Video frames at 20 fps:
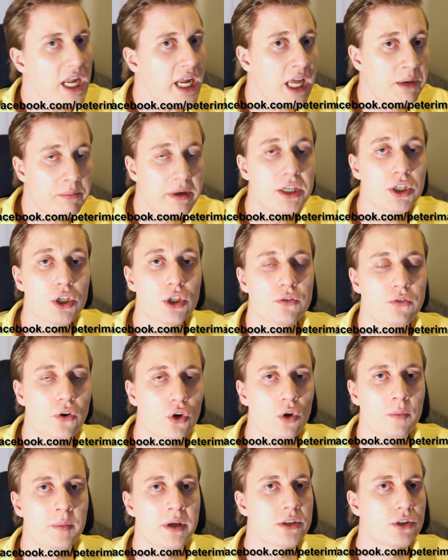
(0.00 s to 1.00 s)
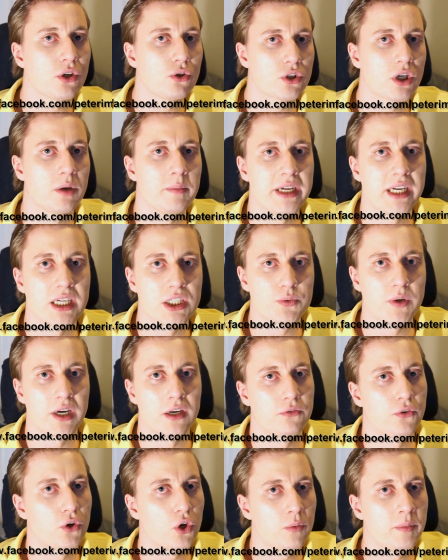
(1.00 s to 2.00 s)
And make sure to follow me on social media as well.
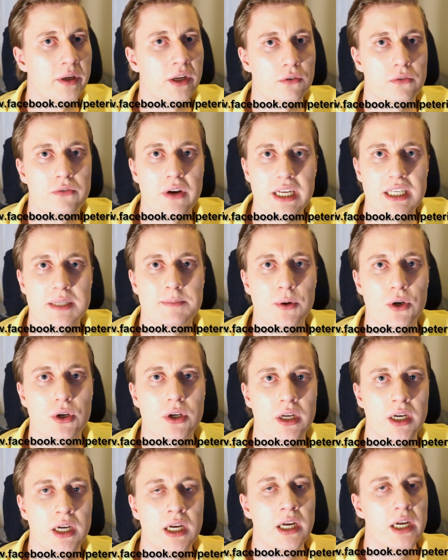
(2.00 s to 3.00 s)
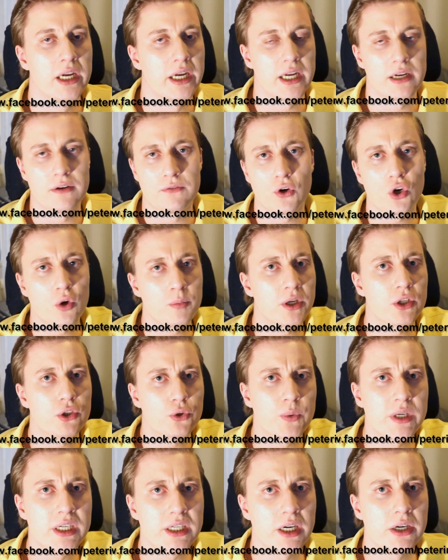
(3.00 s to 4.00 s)
Follow me on Facebook, follow me on
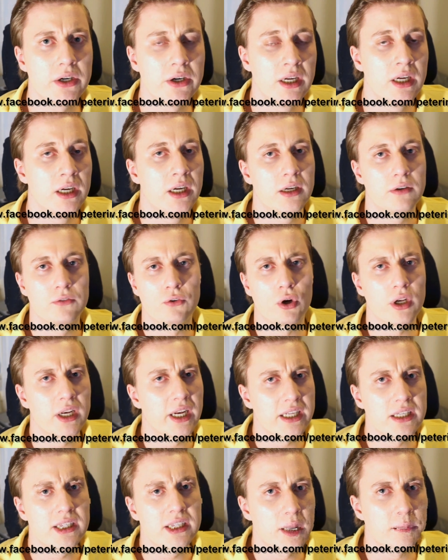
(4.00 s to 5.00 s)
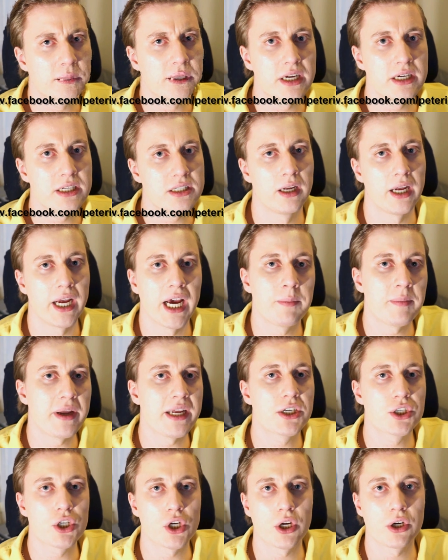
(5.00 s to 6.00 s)
Twitter for all the latest updates. And
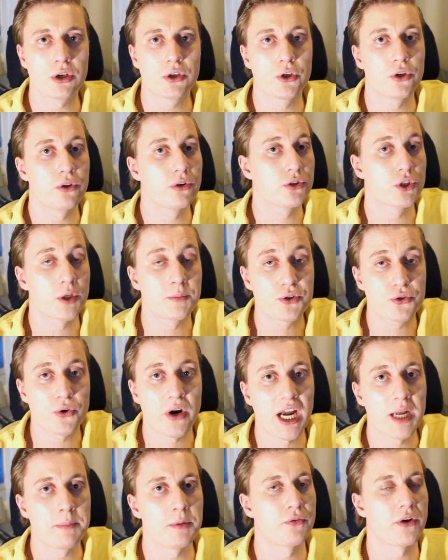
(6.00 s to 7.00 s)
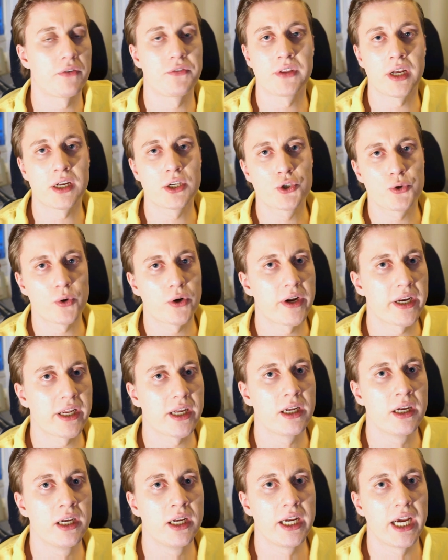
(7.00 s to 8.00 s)
make sure to subscribe if you haven't done so
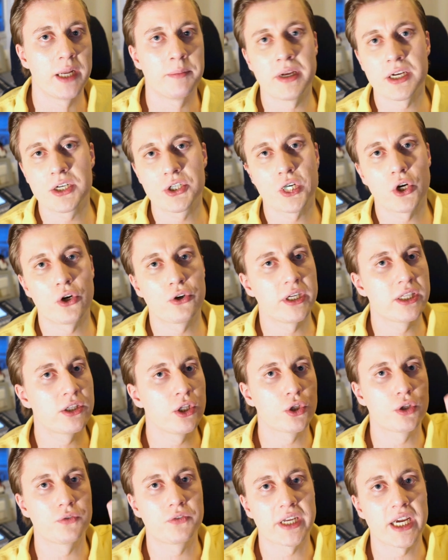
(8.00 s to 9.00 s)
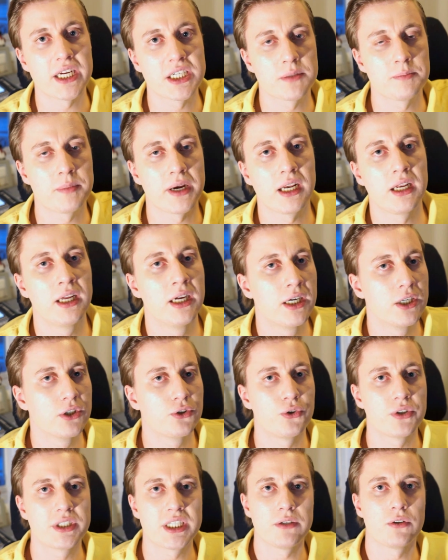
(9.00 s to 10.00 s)
already. And make sure to hit the notification bell
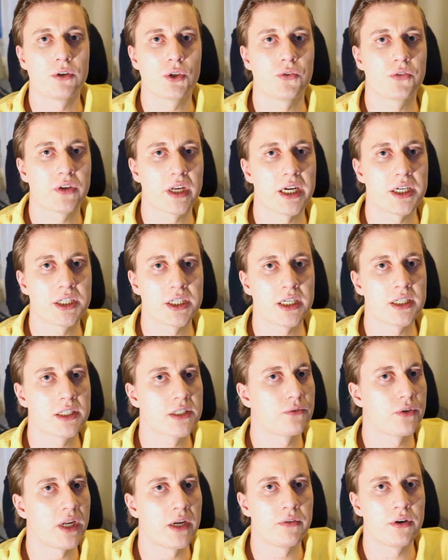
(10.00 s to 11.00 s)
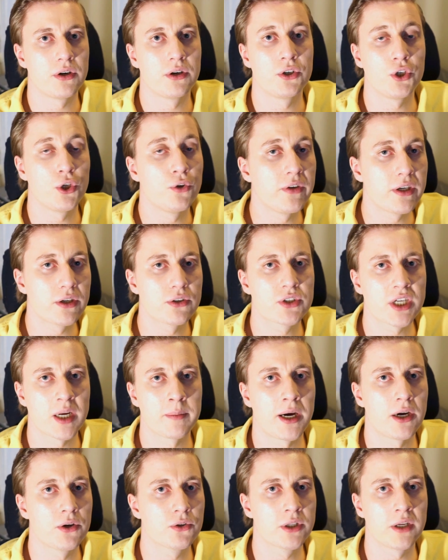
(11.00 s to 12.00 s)
to receive notifications whenever new videos come
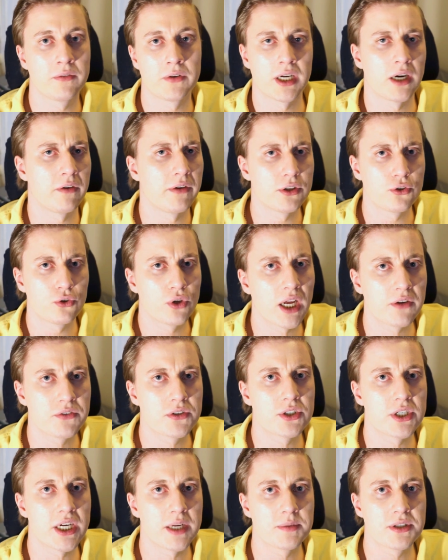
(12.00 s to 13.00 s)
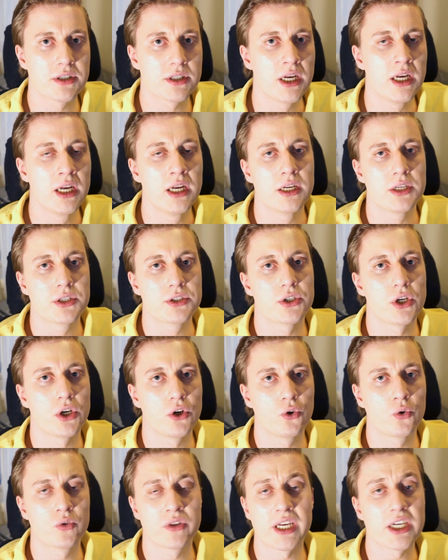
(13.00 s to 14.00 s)
out and whenever I do live streams.
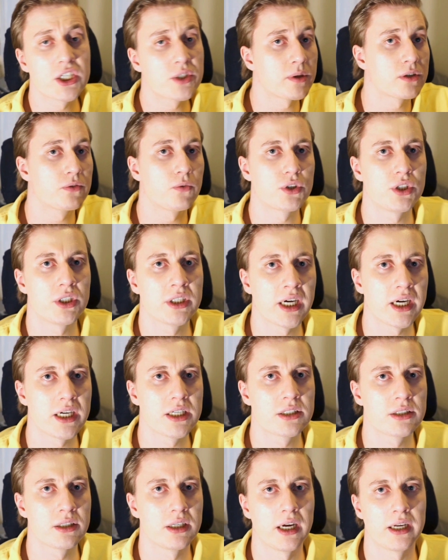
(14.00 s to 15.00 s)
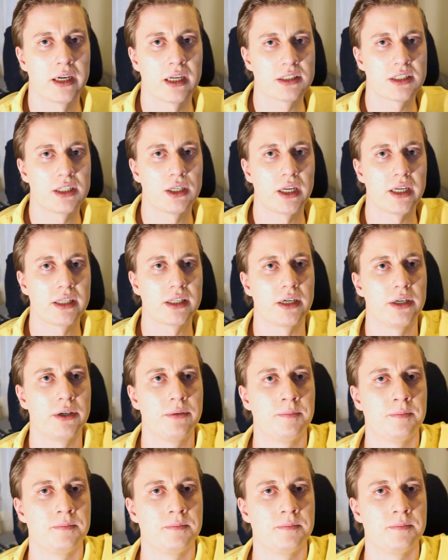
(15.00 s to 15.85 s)
So thank you so much for watching, guys, and I'll see you later.